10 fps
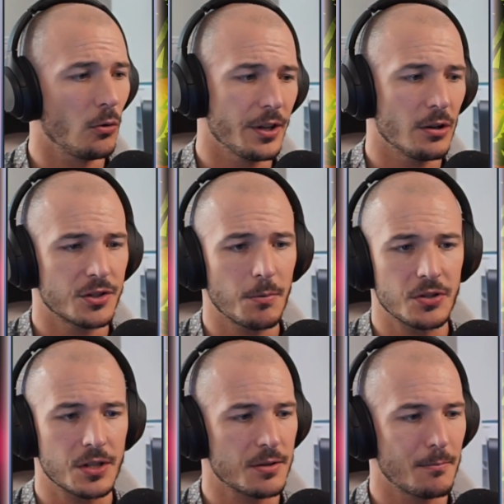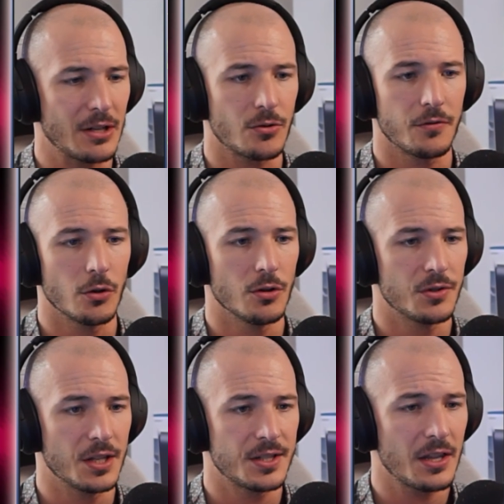although I suppose it doesn't matter if you're
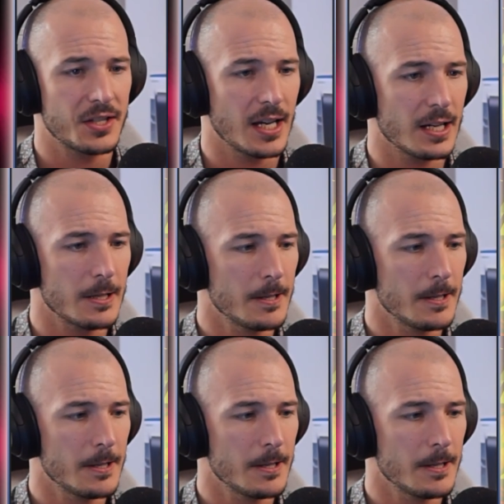using the tether tech.